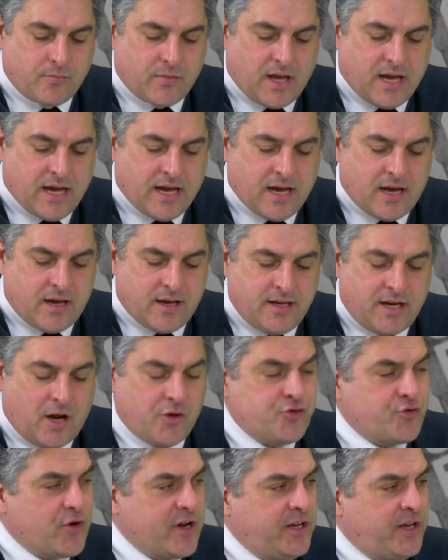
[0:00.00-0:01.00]
uh, you know,
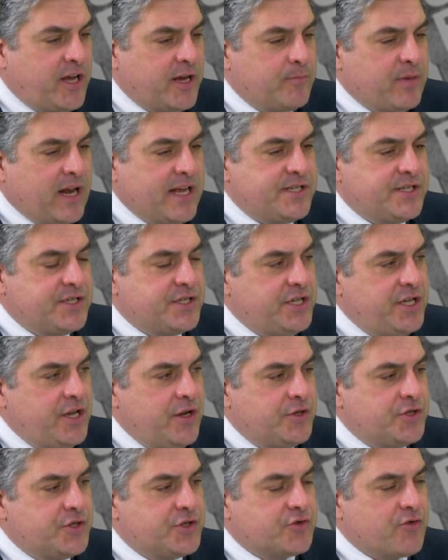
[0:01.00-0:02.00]
drinking places a
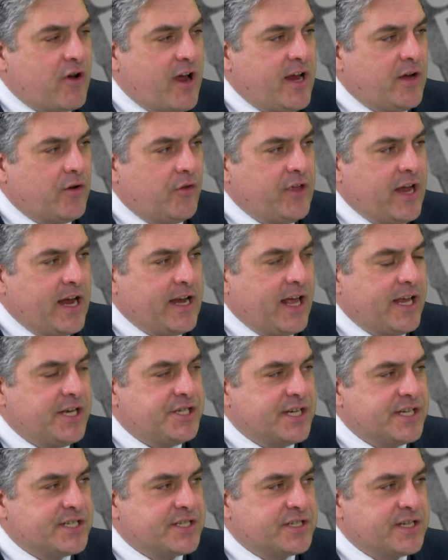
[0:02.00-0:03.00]
huge strain on the N
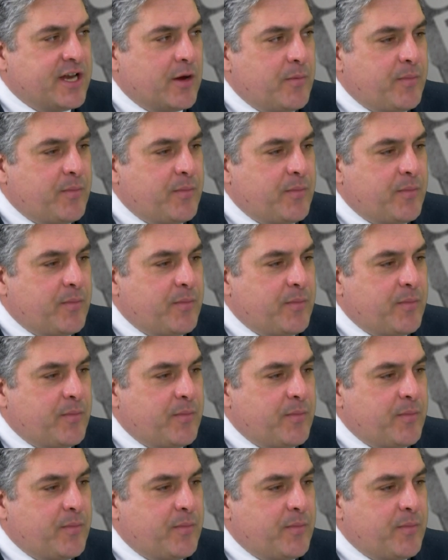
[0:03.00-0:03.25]
H S, doesn't it? When